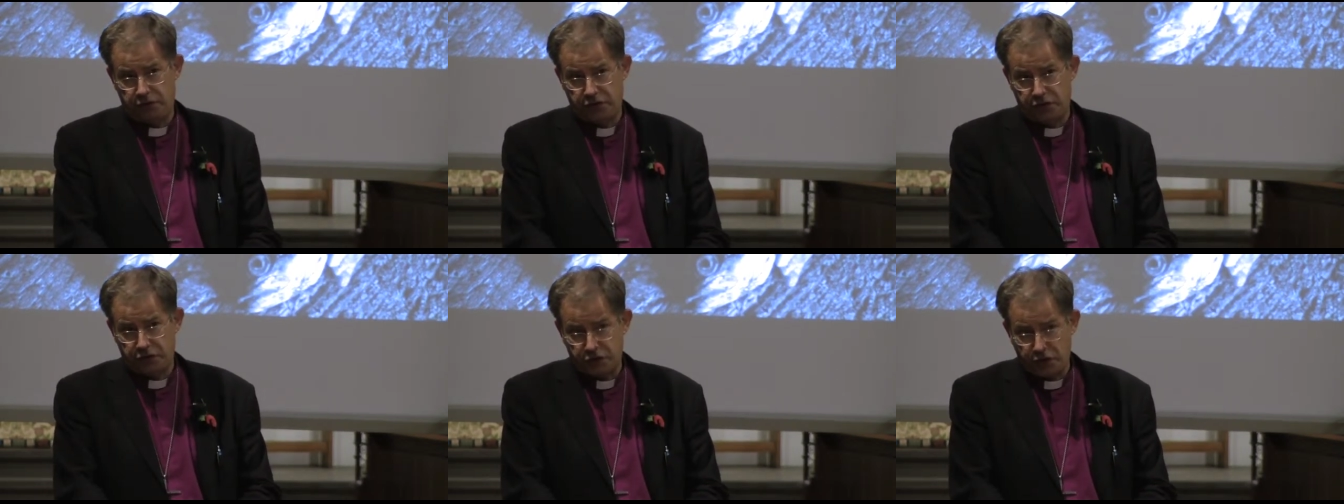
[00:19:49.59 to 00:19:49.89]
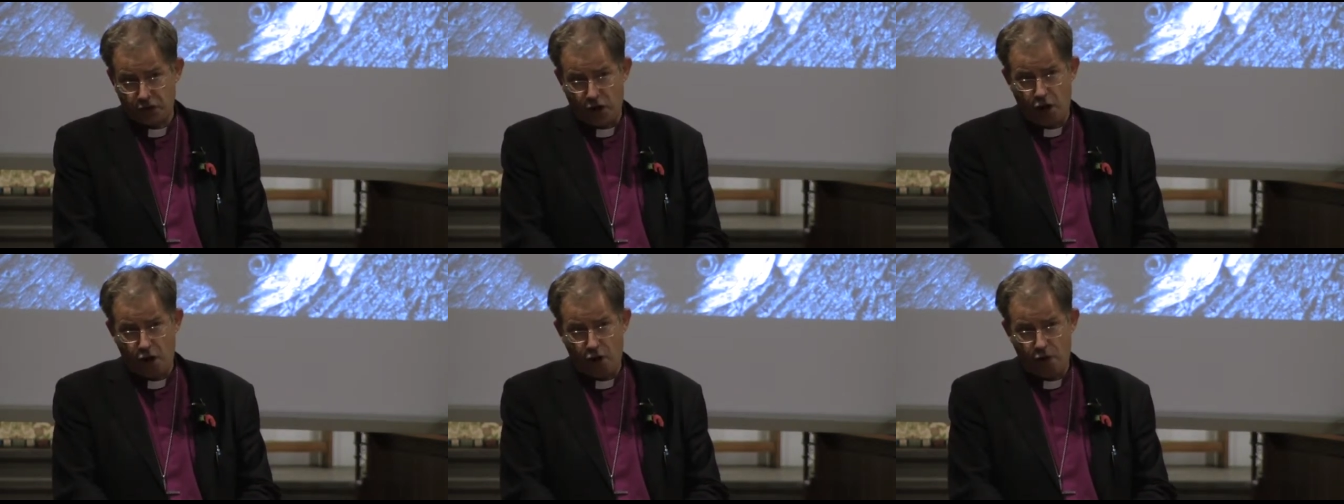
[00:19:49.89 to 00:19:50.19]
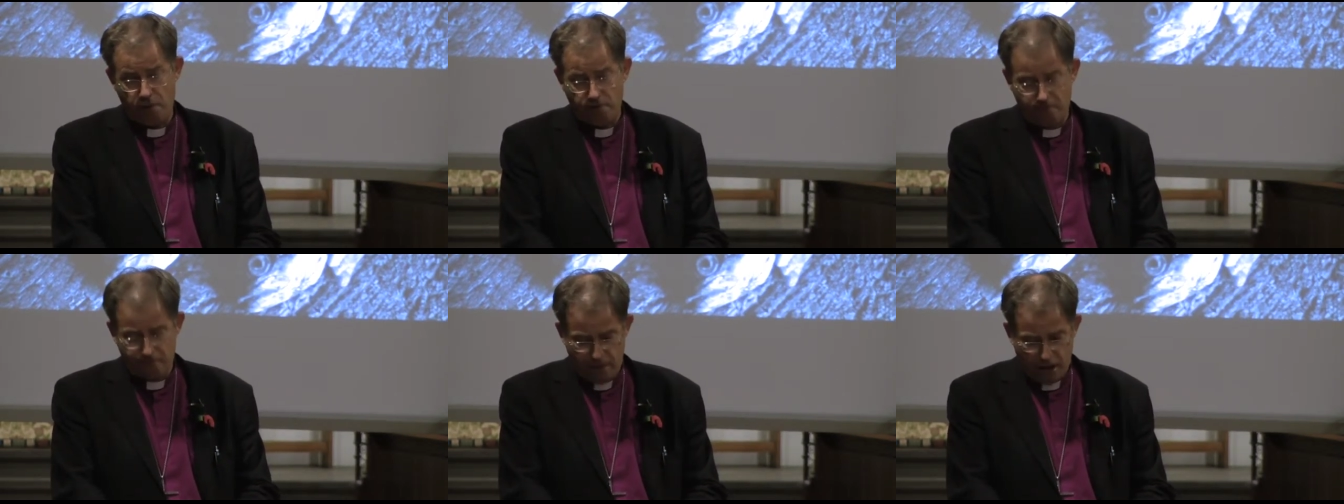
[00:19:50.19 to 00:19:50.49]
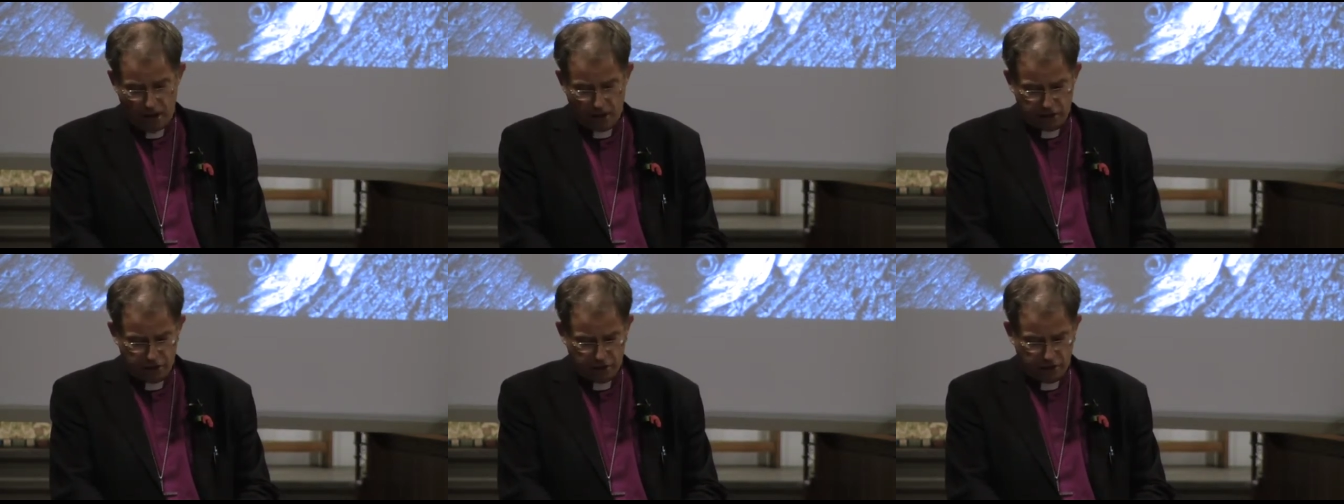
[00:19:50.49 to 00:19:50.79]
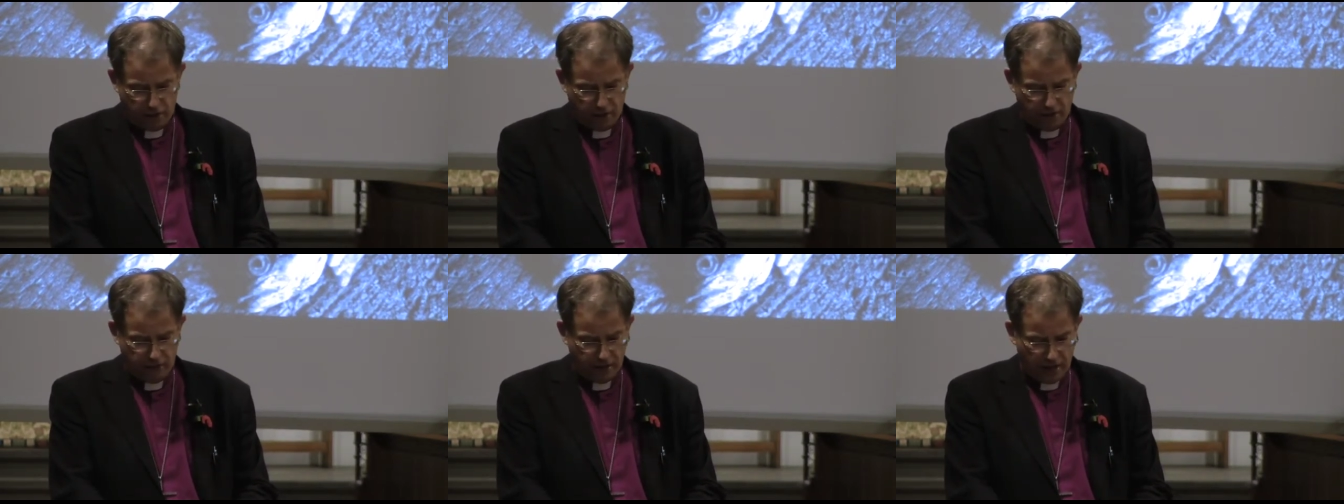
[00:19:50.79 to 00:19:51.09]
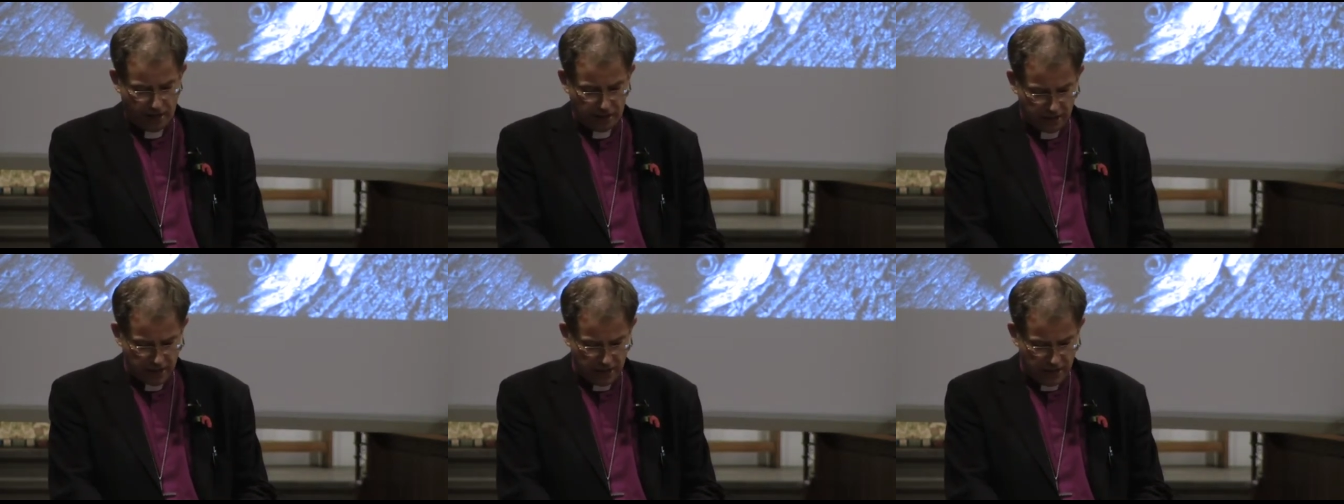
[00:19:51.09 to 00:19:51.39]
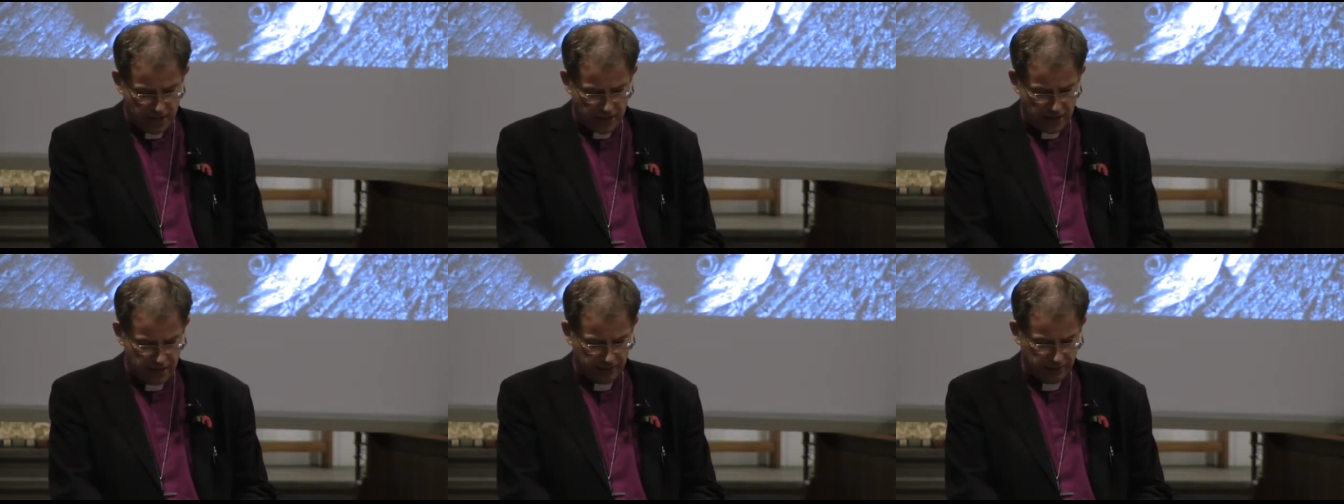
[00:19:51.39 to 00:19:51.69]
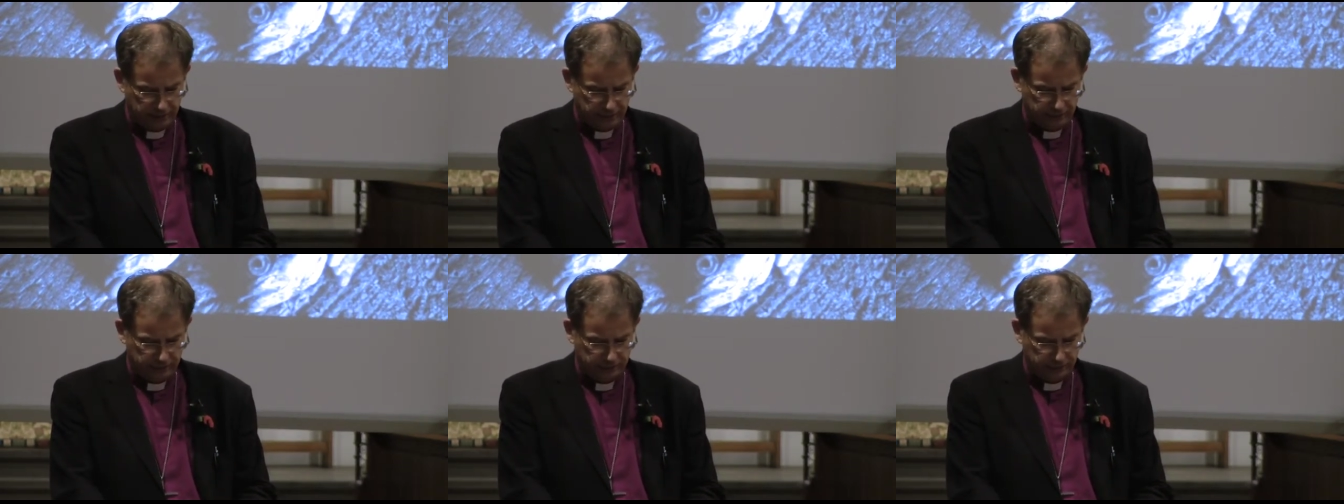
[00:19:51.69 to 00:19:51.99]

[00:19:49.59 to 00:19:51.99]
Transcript: so much of that need.